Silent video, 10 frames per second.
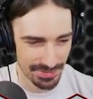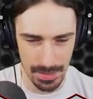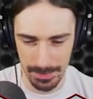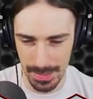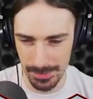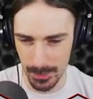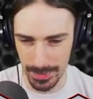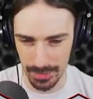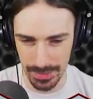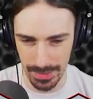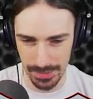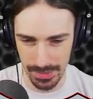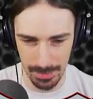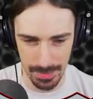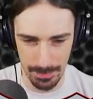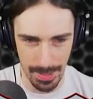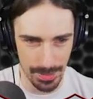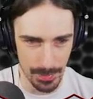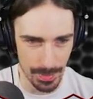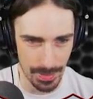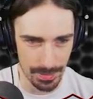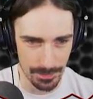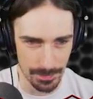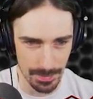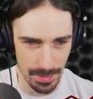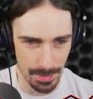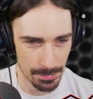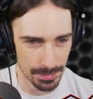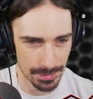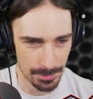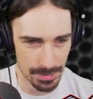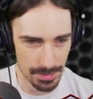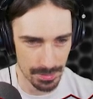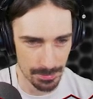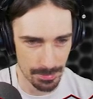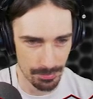Sometimes weird things come to mind when I am a little bit sleep